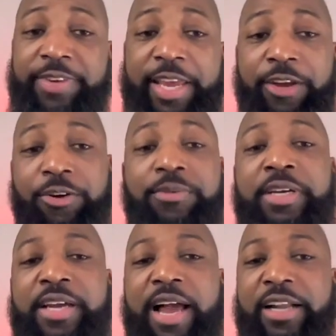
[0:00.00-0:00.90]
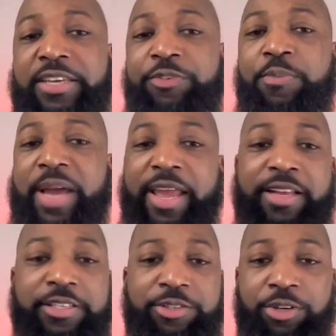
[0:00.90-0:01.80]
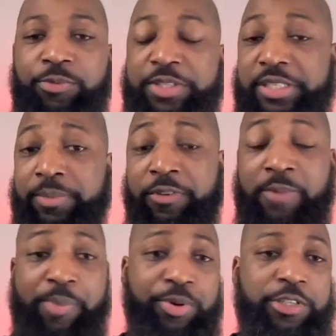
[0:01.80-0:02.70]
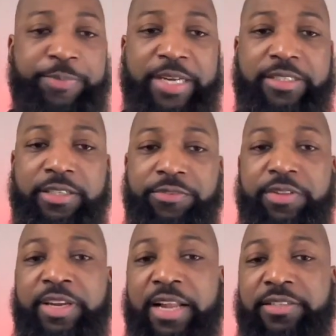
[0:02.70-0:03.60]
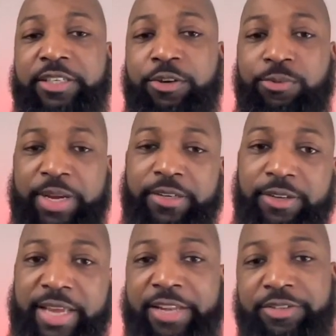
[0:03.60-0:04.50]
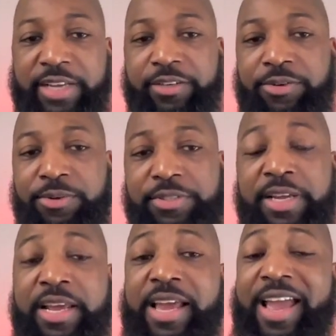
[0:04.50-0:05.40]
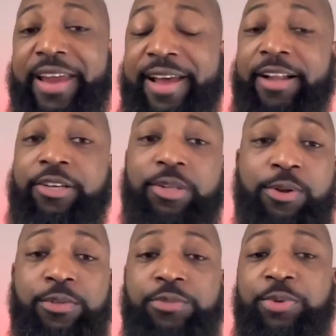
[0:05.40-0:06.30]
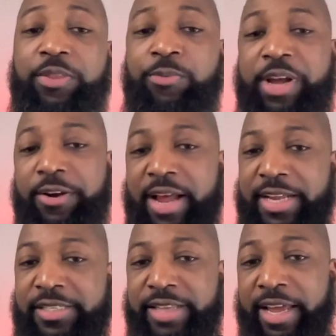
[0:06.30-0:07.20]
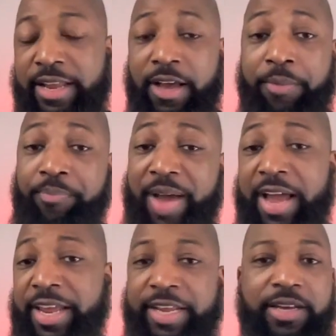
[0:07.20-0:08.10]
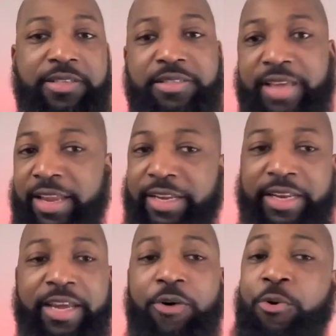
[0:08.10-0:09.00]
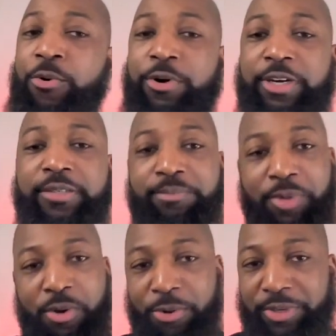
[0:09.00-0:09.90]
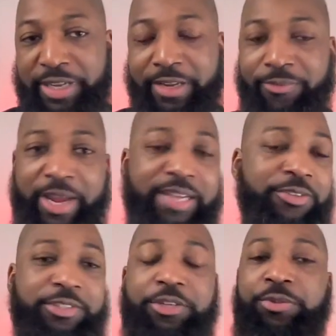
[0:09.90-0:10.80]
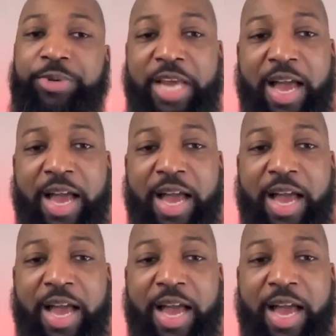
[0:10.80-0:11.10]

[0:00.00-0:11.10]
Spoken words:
video, I'll give you my answer with some of my perspective, then I'll take a quick look at the technicals, and I'll close with where I stand on buying, selling, or holding, right? Those are the three